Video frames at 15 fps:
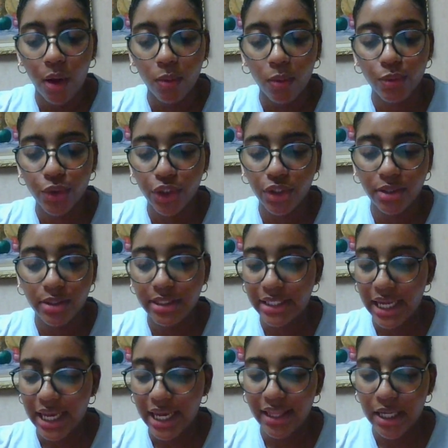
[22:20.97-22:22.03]
Would you
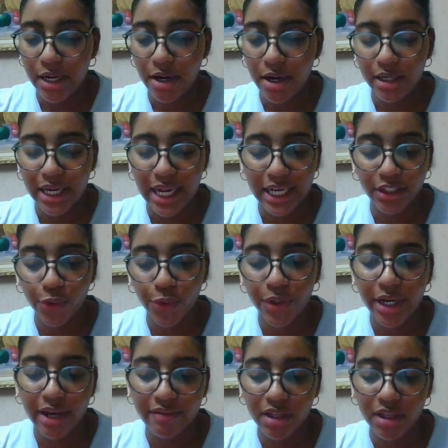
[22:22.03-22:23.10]
say they are light or
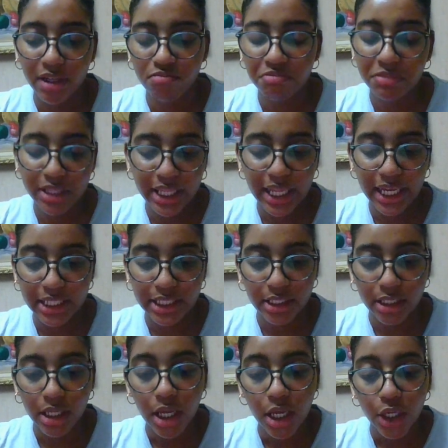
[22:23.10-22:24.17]
heavy?
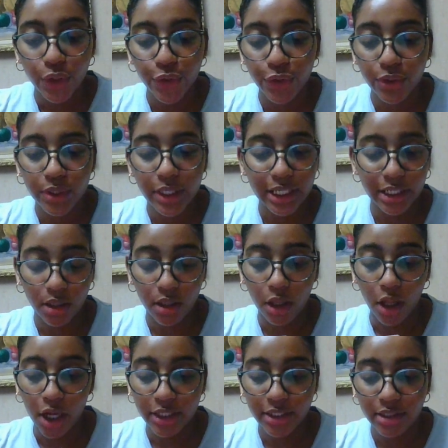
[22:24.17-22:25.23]
Light. Do you get
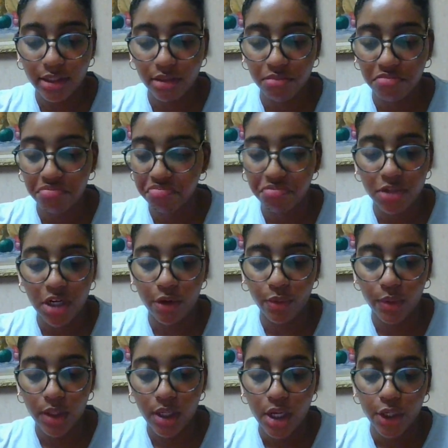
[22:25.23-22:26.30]
clots?
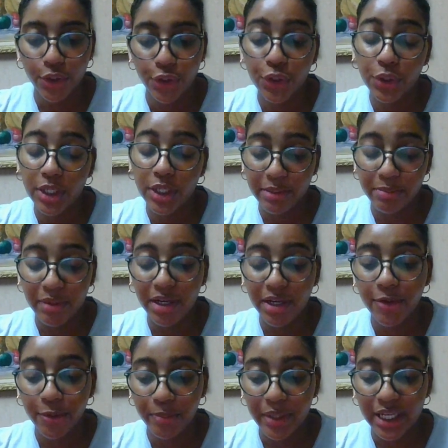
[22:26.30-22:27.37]
No. Do you get
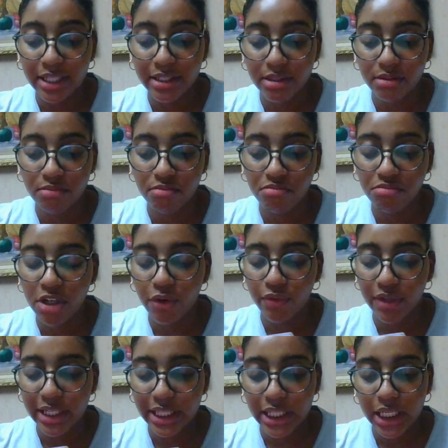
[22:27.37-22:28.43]
period pains? Not
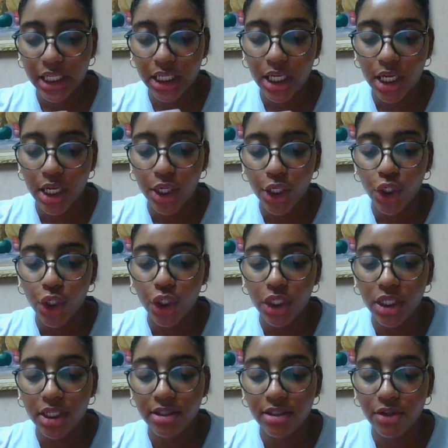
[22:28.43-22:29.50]
really.
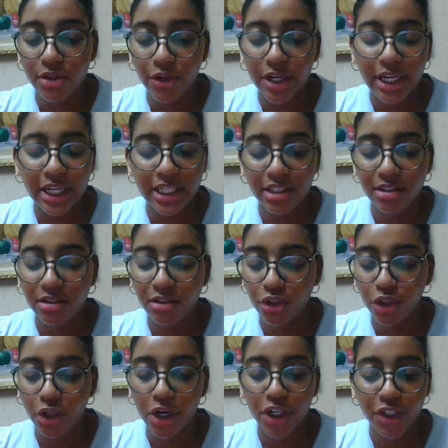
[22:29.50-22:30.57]
Is there any
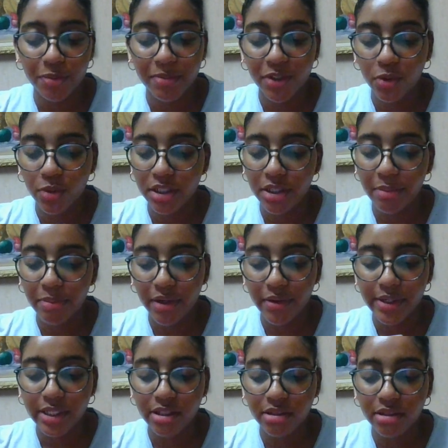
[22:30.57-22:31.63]
discharge between the
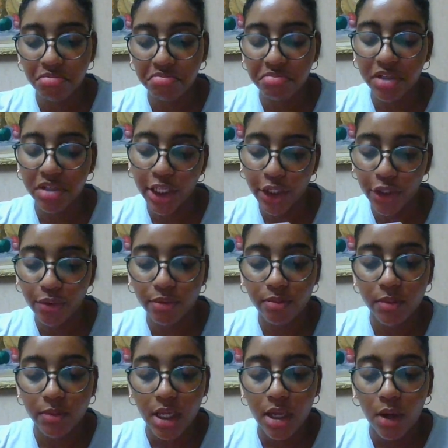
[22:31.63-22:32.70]
periods? A little.
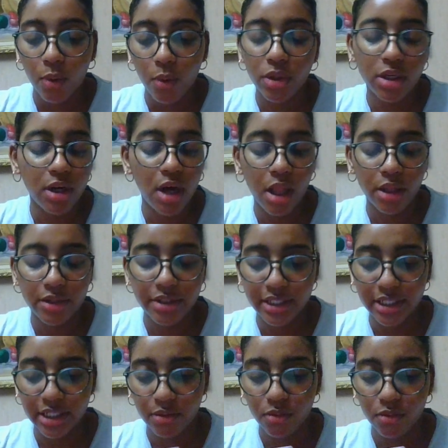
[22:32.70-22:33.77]
What color is
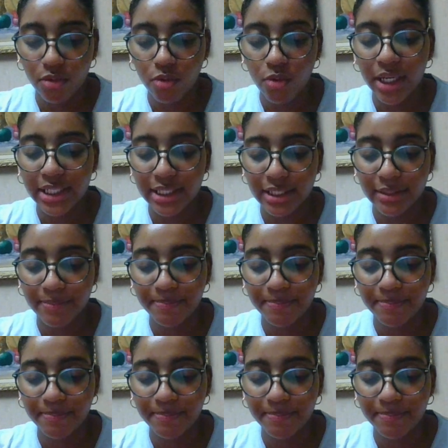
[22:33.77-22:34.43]
it? White.